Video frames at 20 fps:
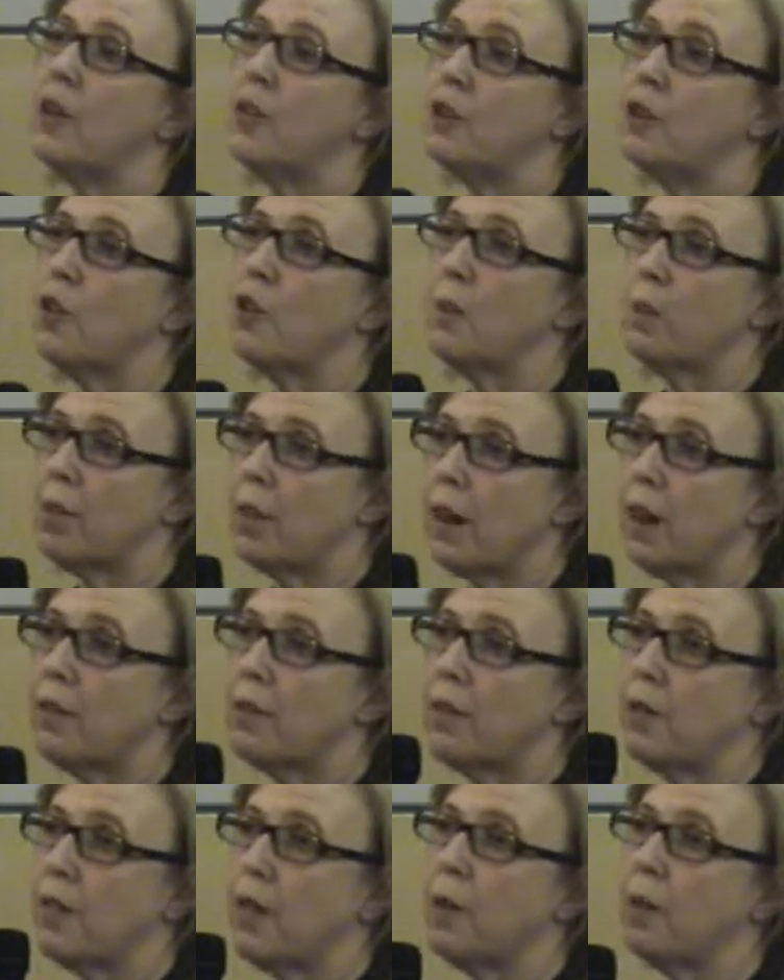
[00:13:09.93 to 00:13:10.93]
so depressed
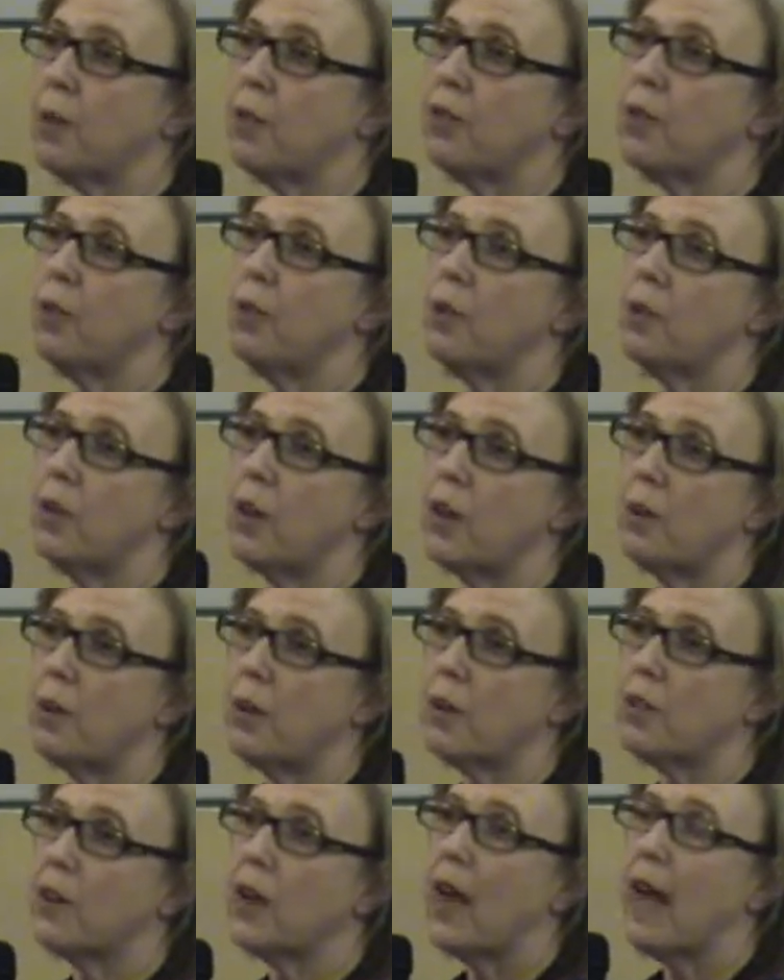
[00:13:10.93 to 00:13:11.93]
that they were a suicide
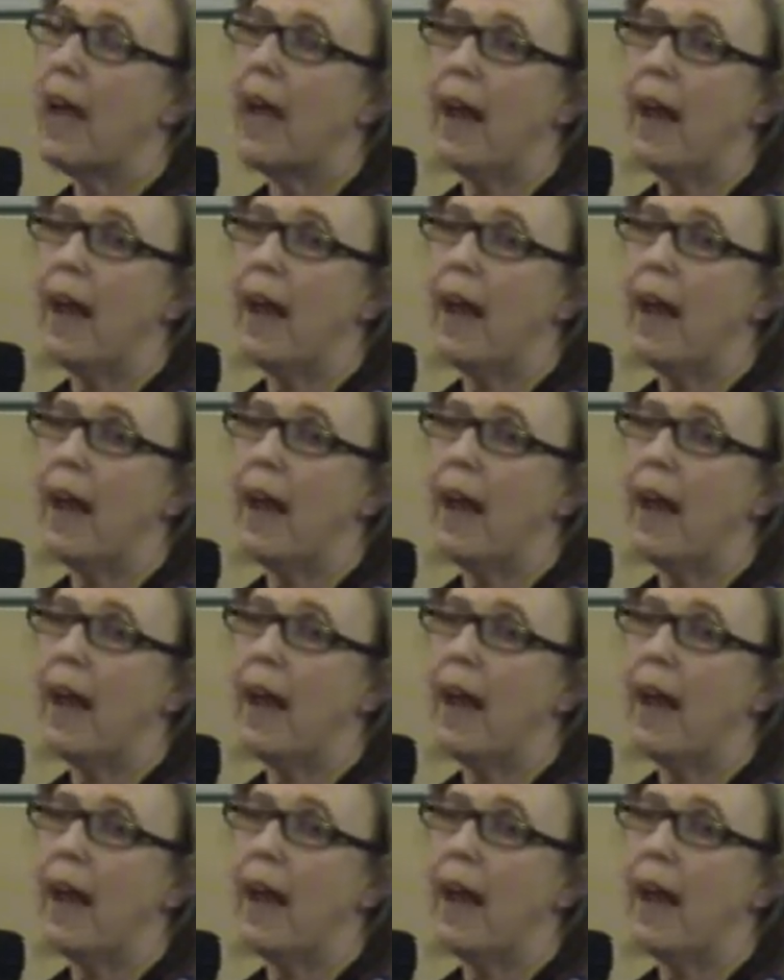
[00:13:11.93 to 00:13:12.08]
risk,